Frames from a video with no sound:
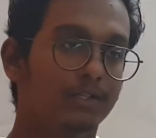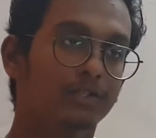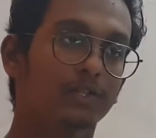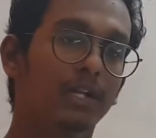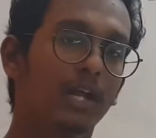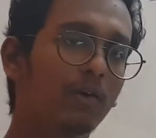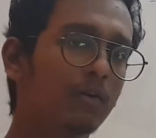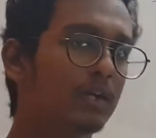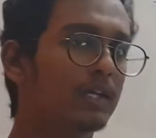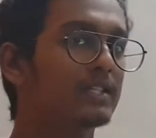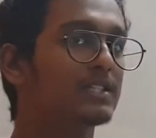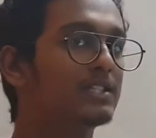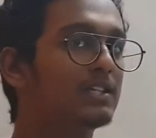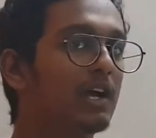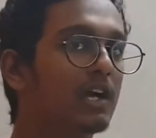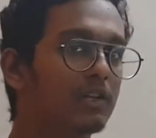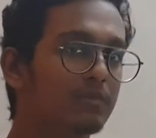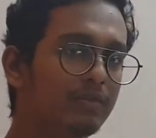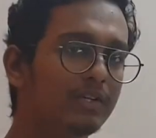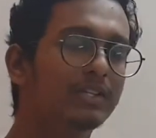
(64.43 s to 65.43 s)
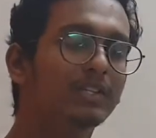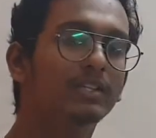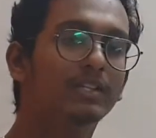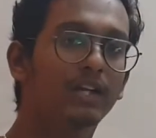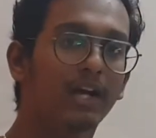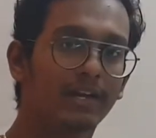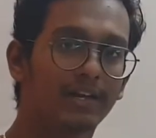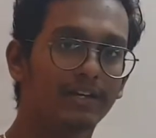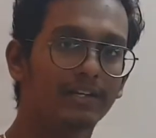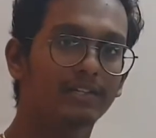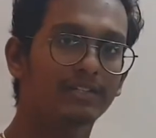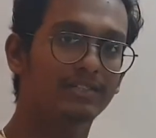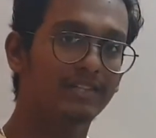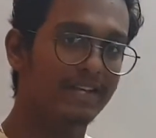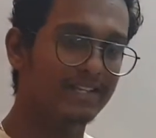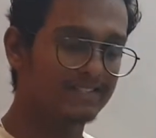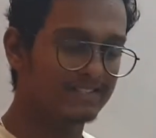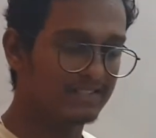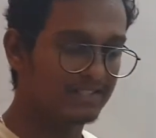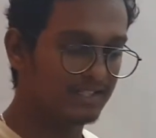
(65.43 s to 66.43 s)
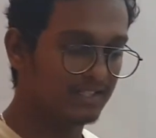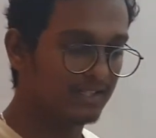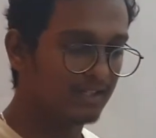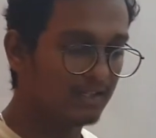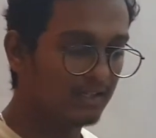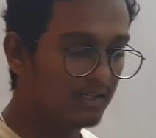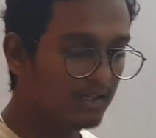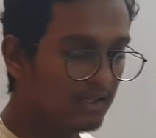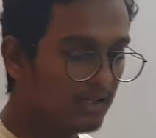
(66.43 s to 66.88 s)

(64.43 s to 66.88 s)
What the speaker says: so now let's start with current density.